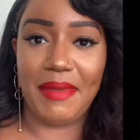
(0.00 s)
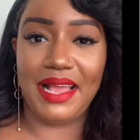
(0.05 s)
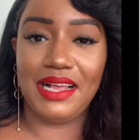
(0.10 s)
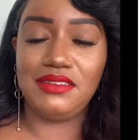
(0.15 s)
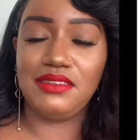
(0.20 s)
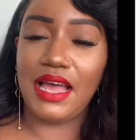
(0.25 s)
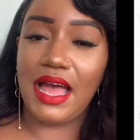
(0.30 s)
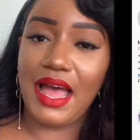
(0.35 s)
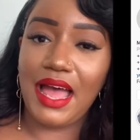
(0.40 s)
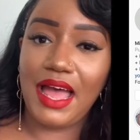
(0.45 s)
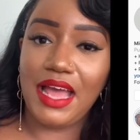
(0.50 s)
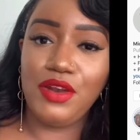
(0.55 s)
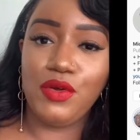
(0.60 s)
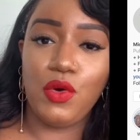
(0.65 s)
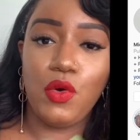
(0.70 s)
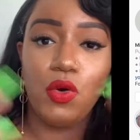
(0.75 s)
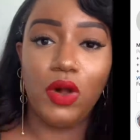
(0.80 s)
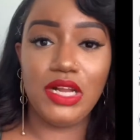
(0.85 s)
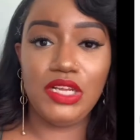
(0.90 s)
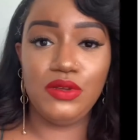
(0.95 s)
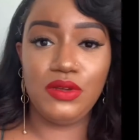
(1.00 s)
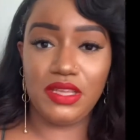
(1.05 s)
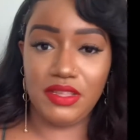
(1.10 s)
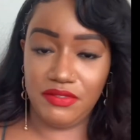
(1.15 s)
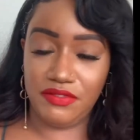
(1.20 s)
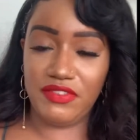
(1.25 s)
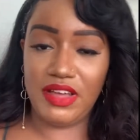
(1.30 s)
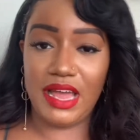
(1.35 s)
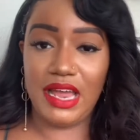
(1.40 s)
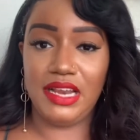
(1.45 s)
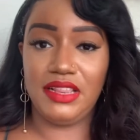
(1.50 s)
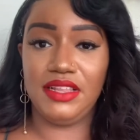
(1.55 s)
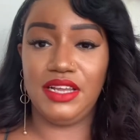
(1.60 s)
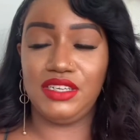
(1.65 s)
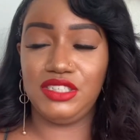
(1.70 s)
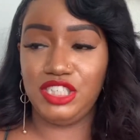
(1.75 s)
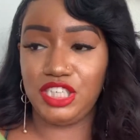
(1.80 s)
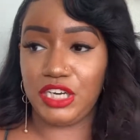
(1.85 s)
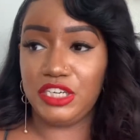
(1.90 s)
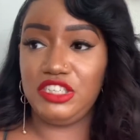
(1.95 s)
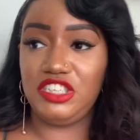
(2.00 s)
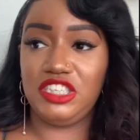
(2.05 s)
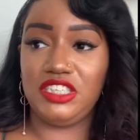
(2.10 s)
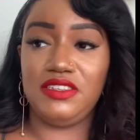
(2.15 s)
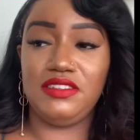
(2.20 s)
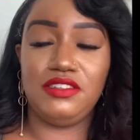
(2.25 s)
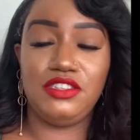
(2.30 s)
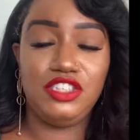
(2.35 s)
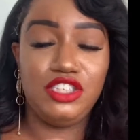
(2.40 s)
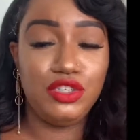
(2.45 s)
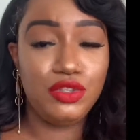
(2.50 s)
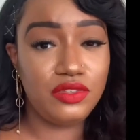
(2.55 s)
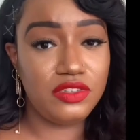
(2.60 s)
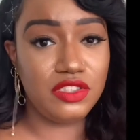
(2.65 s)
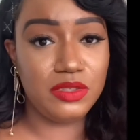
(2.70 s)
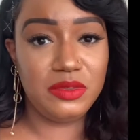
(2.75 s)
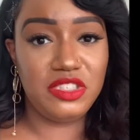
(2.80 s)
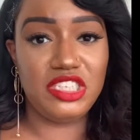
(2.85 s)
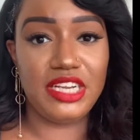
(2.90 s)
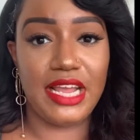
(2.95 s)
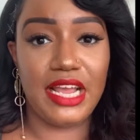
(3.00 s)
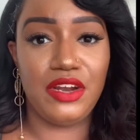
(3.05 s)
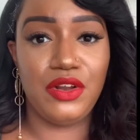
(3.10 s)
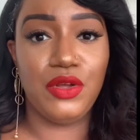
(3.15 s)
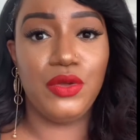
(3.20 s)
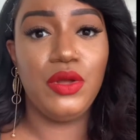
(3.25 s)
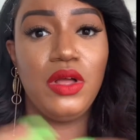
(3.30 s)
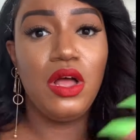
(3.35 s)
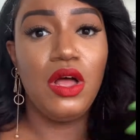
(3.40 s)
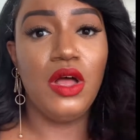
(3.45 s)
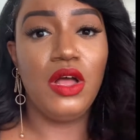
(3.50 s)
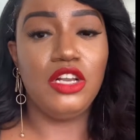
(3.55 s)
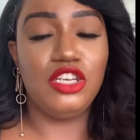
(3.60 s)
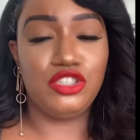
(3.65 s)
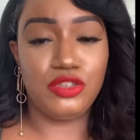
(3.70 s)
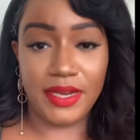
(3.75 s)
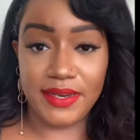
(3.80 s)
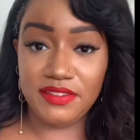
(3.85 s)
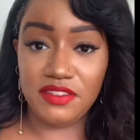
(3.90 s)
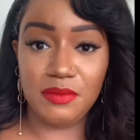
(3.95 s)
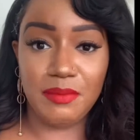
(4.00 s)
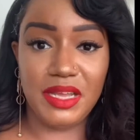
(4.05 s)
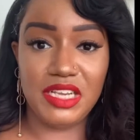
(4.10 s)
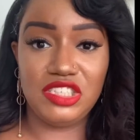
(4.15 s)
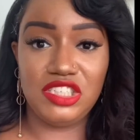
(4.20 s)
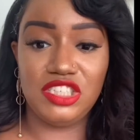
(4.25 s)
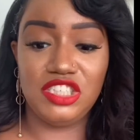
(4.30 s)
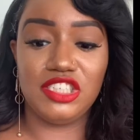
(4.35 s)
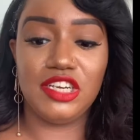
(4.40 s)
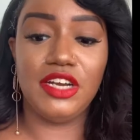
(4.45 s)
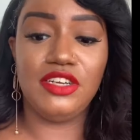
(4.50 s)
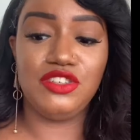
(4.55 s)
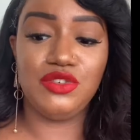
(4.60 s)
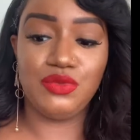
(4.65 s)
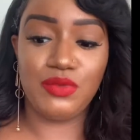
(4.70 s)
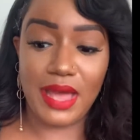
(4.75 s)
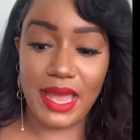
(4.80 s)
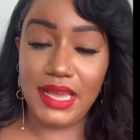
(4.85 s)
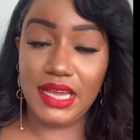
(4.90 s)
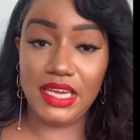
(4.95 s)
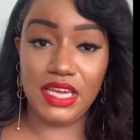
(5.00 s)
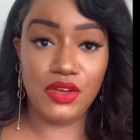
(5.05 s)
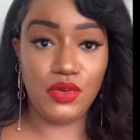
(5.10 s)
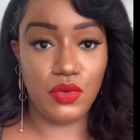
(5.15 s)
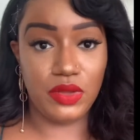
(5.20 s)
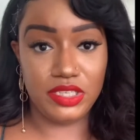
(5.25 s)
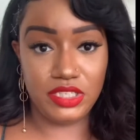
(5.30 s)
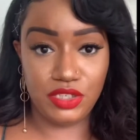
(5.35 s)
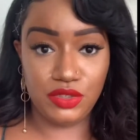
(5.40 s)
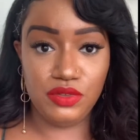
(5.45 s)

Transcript: Mike Todd, or you can find their church's YouTube channel, Transformation Church, right here on